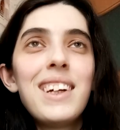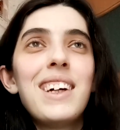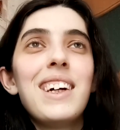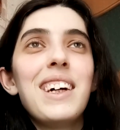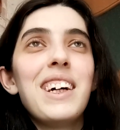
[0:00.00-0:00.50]

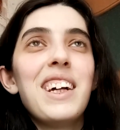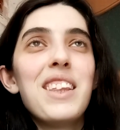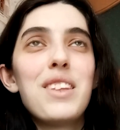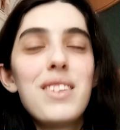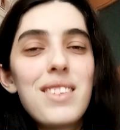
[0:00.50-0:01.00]
And
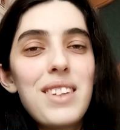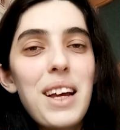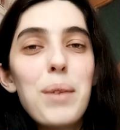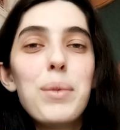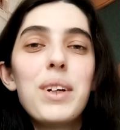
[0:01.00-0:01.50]
this
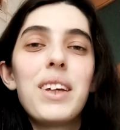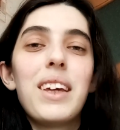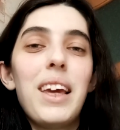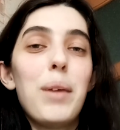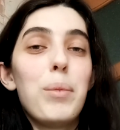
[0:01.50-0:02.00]
timer
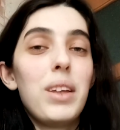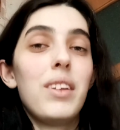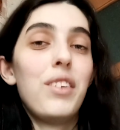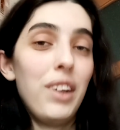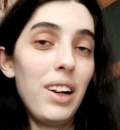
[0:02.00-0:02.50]
came in
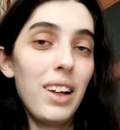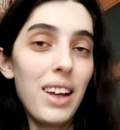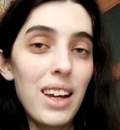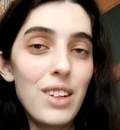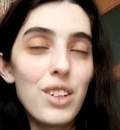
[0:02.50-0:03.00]
really
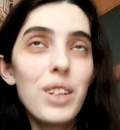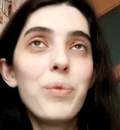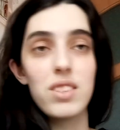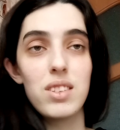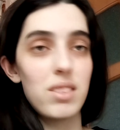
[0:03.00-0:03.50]
handy.
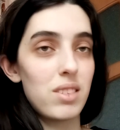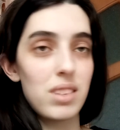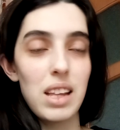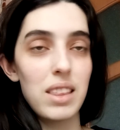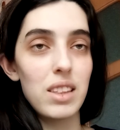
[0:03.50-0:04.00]

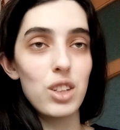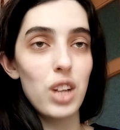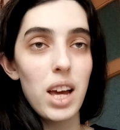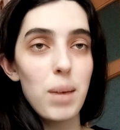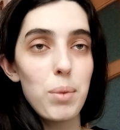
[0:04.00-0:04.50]
Set the
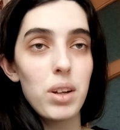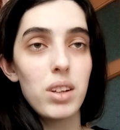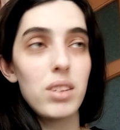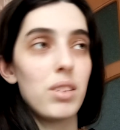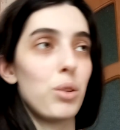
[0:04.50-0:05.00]
time,
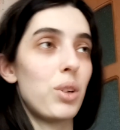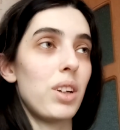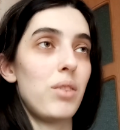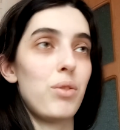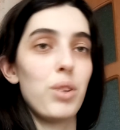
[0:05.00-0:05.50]
and you
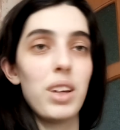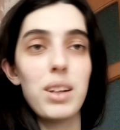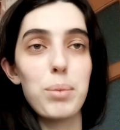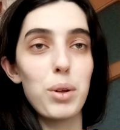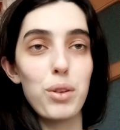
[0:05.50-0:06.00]
can forget
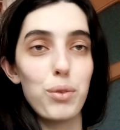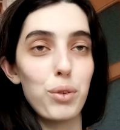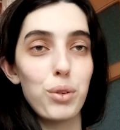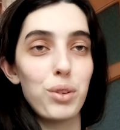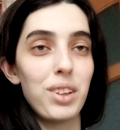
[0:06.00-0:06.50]
about the
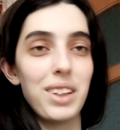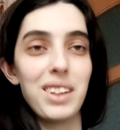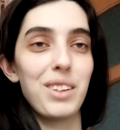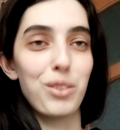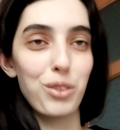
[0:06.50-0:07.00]
food
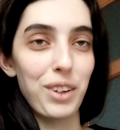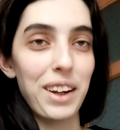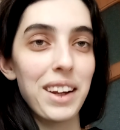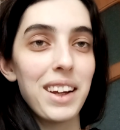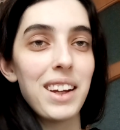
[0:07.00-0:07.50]
guilt free.
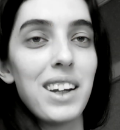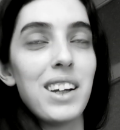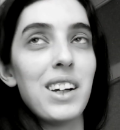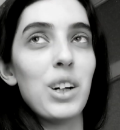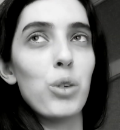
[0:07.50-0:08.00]

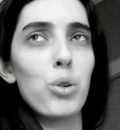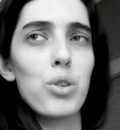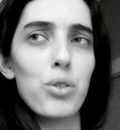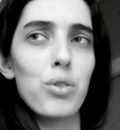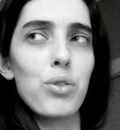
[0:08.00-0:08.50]
Of course,
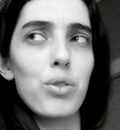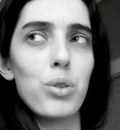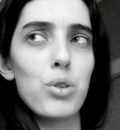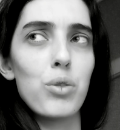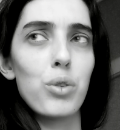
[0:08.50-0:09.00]
if you
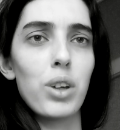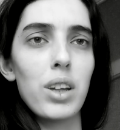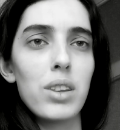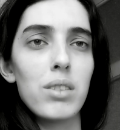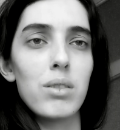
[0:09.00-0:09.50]
don't
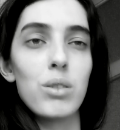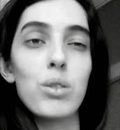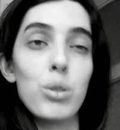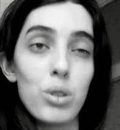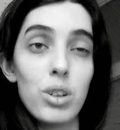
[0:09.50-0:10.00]
forget
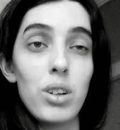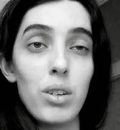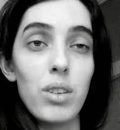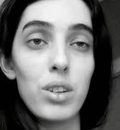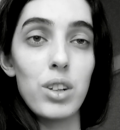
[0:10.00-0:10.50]
to turn
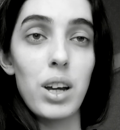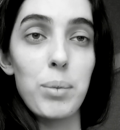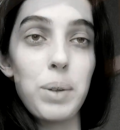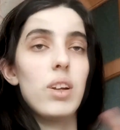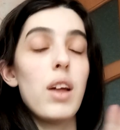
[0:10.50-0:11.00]
on the timer.
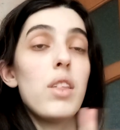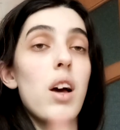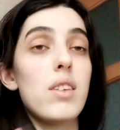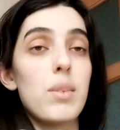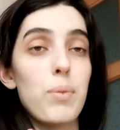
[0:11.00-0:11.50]
Another
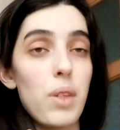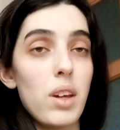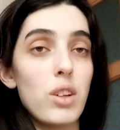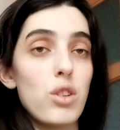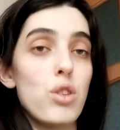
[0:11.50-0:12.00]
awesome thing
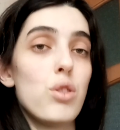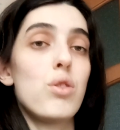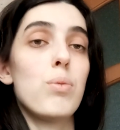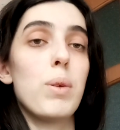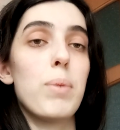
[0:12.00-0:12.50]
introduced to
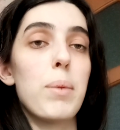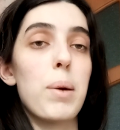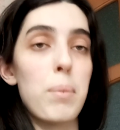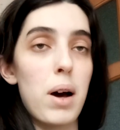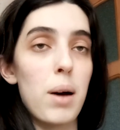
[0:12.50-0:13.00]
me by my
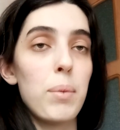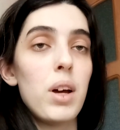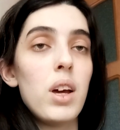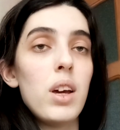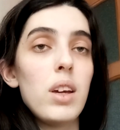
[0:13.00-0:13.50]
mom
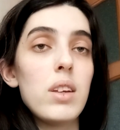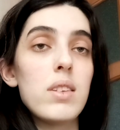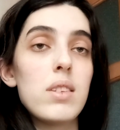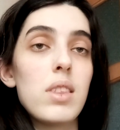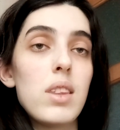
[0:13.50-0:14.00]

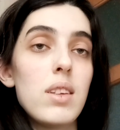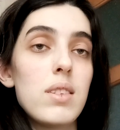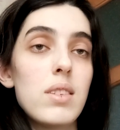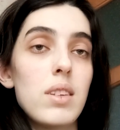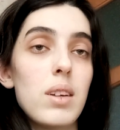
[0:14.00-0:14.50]
is this